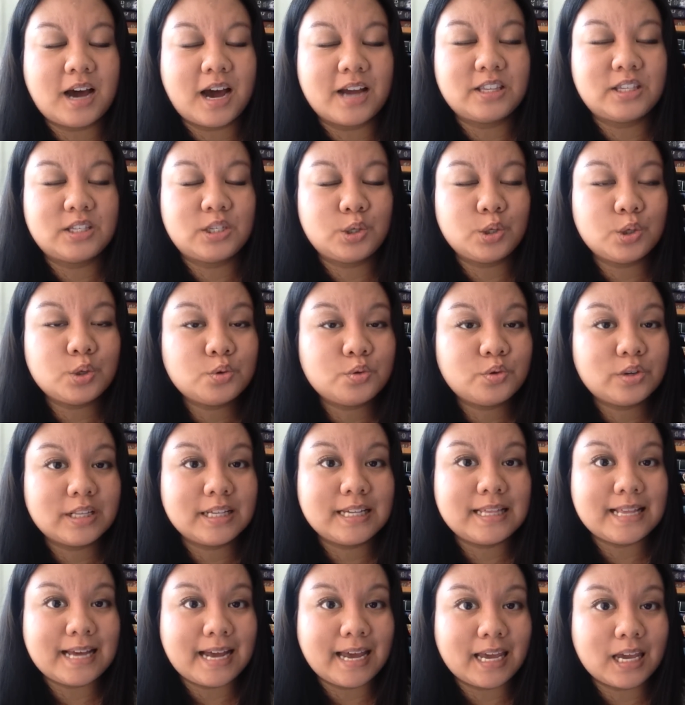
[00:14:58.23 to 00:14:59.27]
I do really
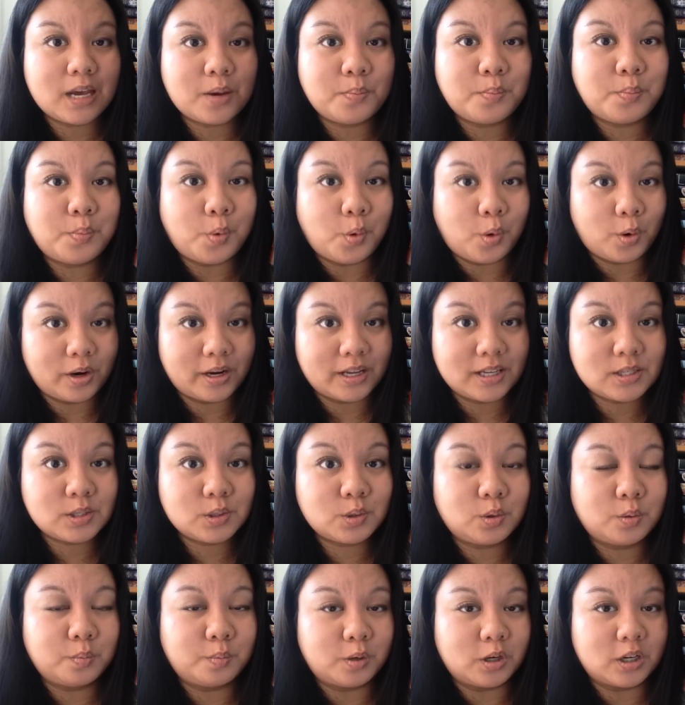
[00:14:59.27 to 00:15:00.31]
like boarding
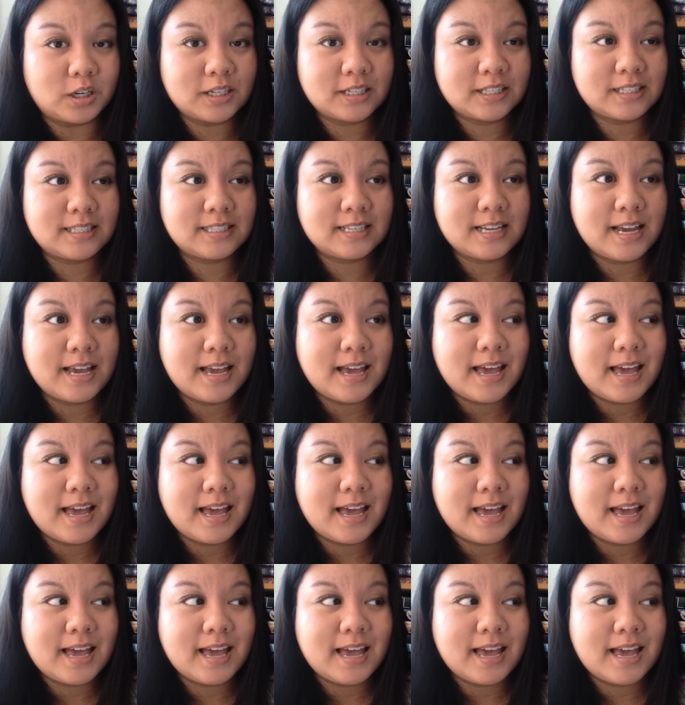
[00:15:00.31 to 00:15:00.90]
school books.